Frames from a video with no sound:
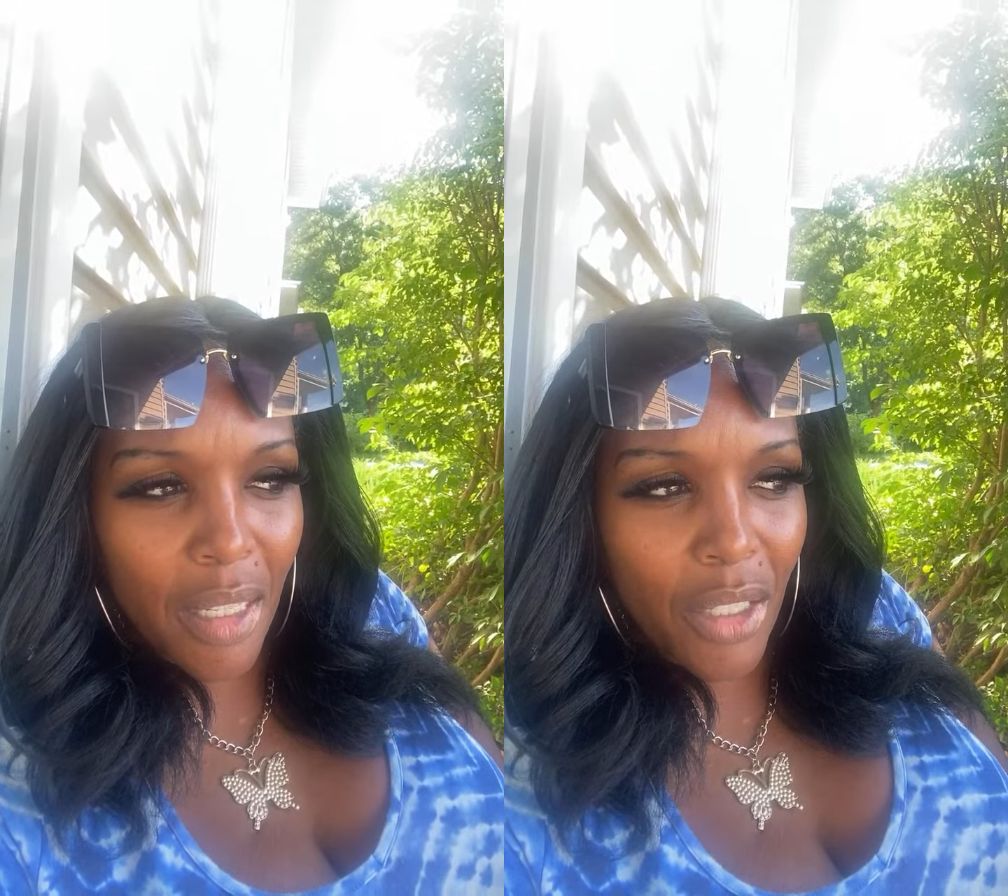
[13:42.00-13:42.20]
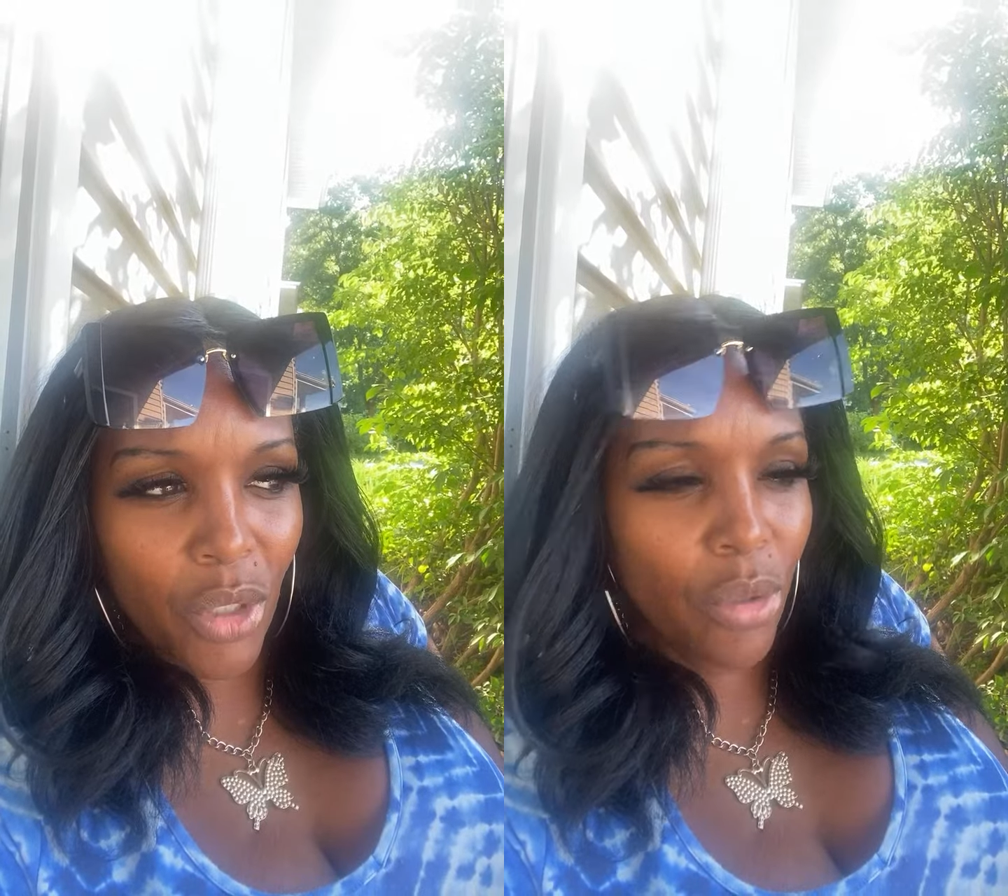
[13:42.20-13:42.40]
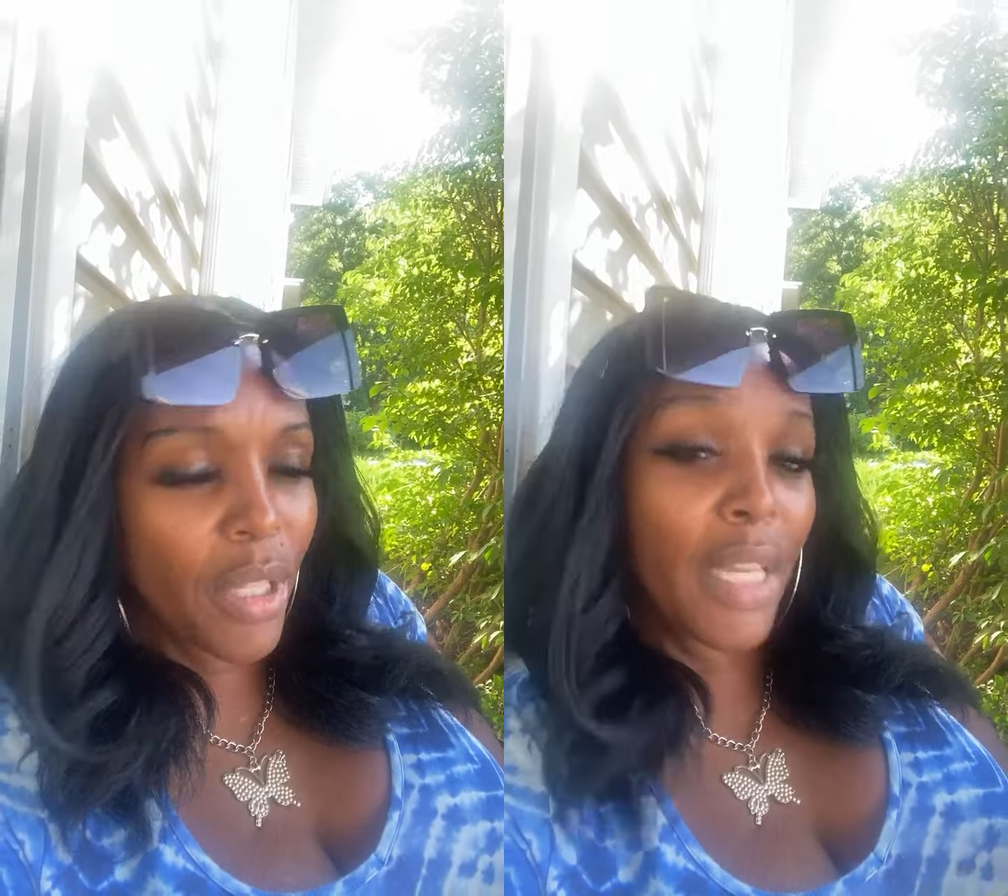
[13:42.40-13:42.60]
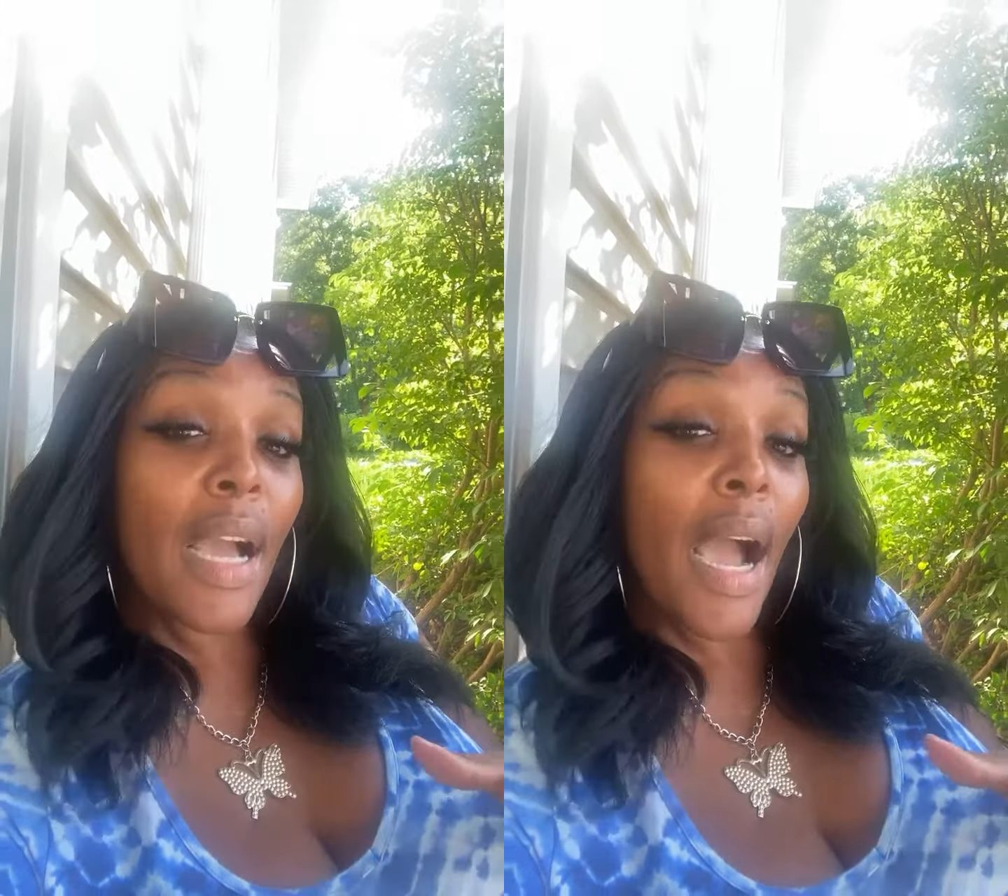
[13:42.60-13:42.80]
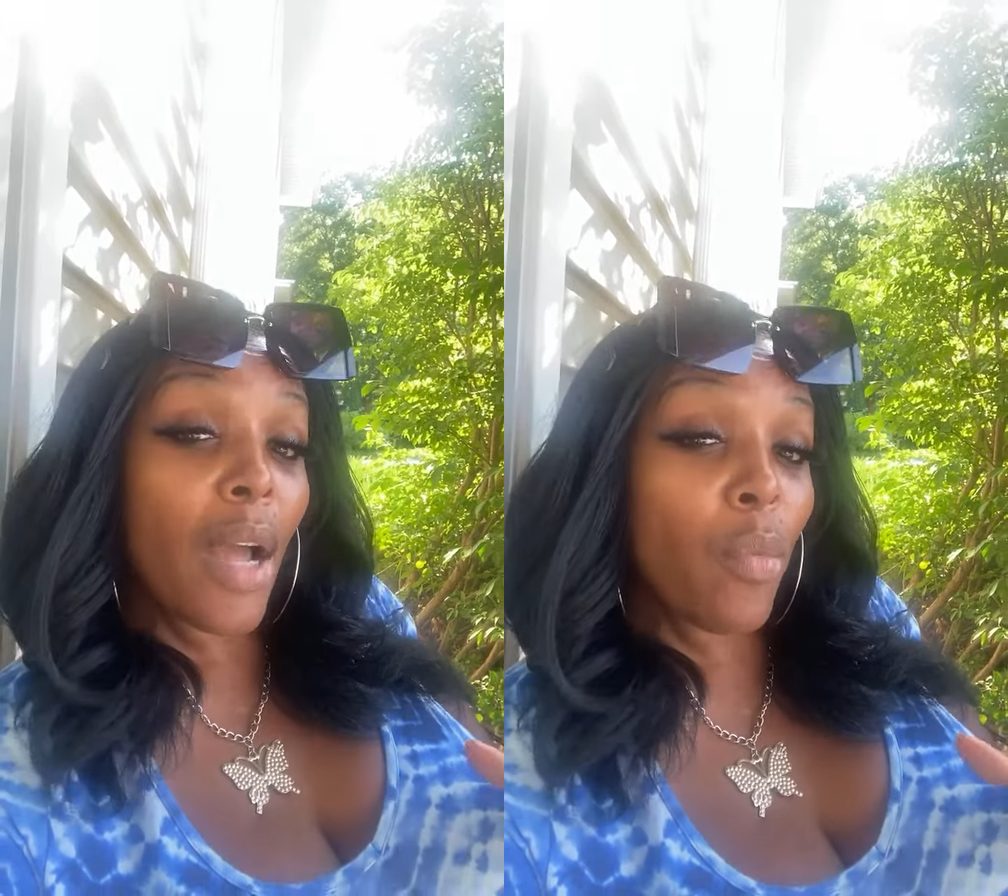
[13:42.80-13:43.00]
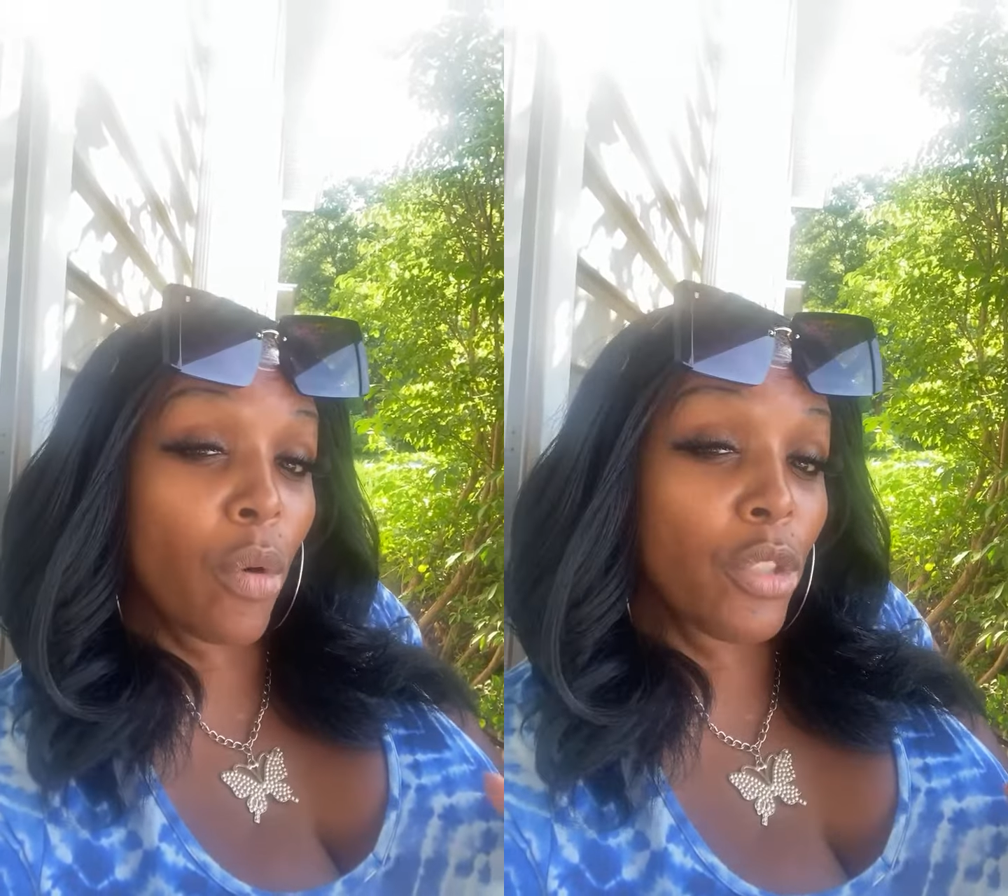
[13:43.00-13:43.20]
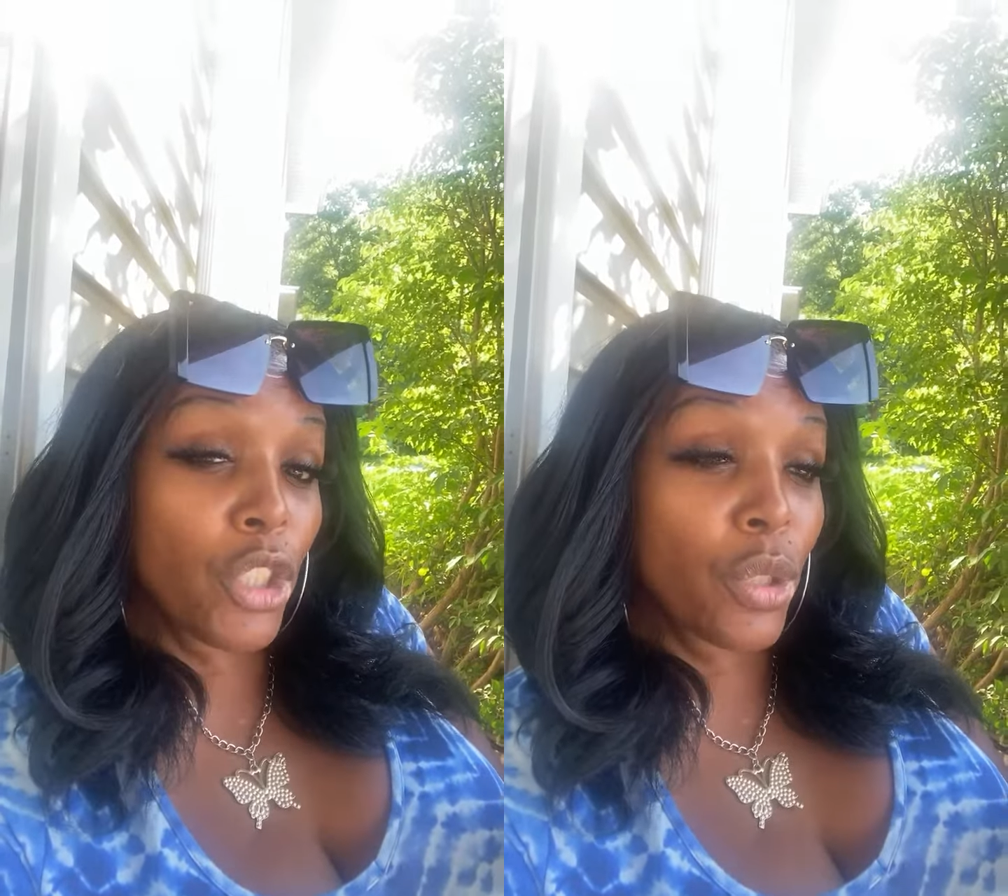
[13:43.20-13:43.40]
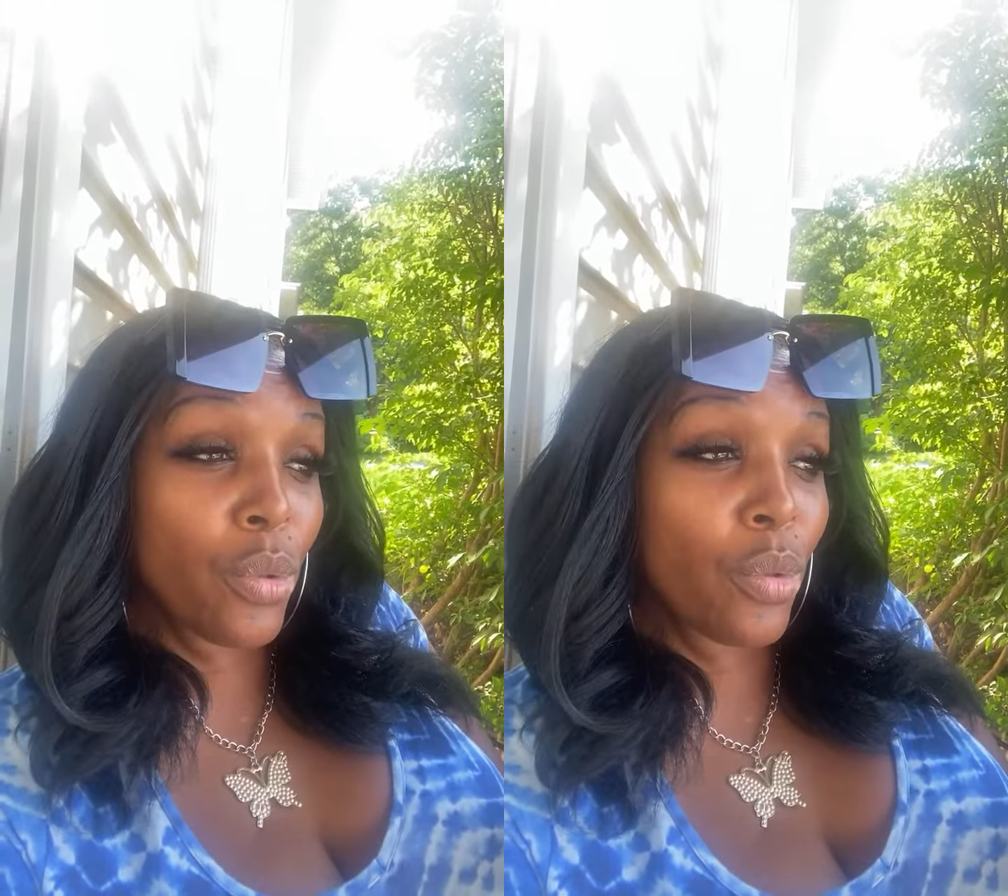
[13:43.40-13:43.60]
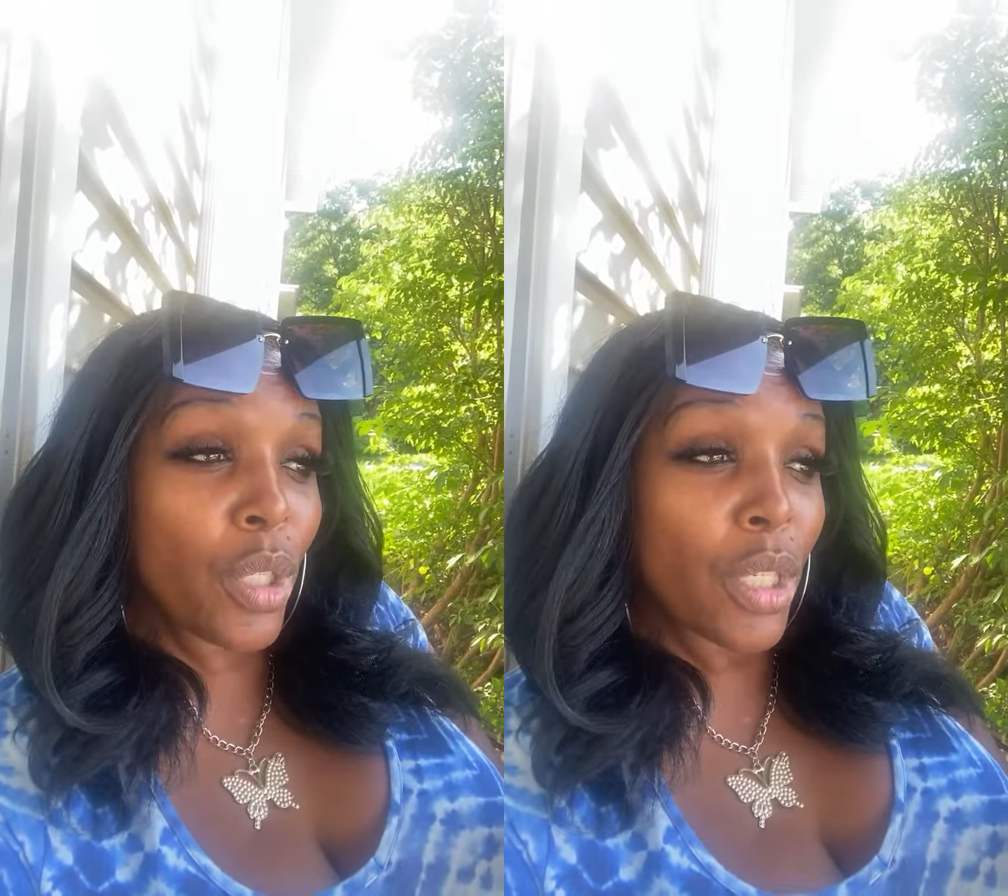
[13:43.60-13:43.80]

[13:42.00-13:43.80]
You think God wants you